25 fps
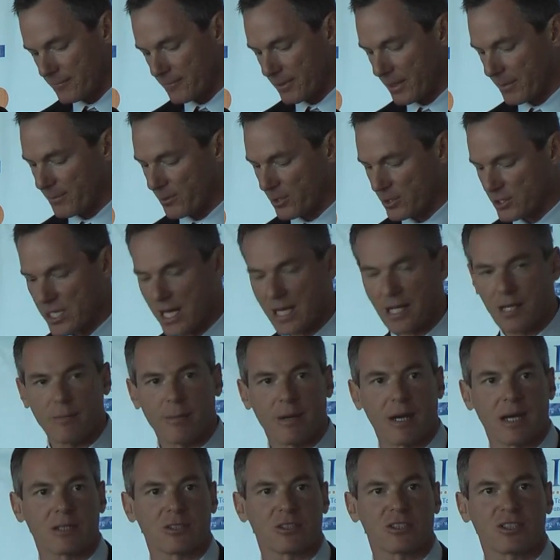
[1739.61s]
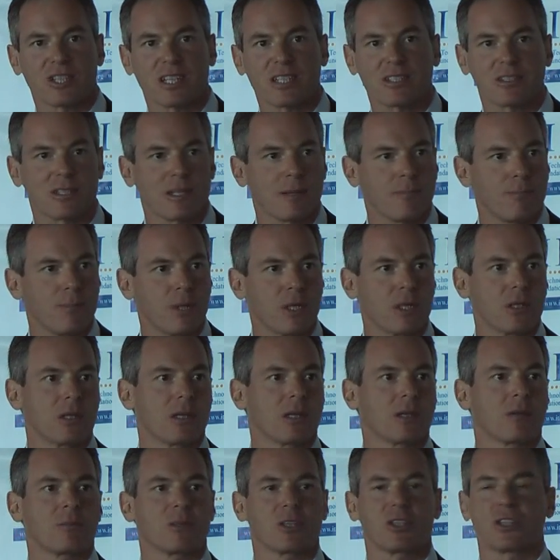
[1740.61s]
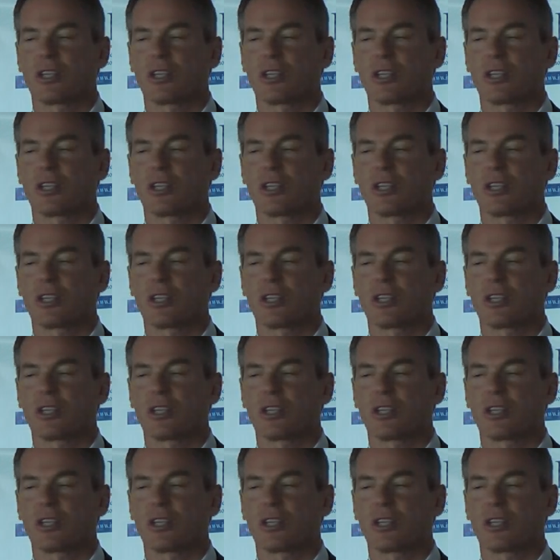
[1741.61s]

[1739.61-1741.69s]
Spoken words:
People are talking about 60 billion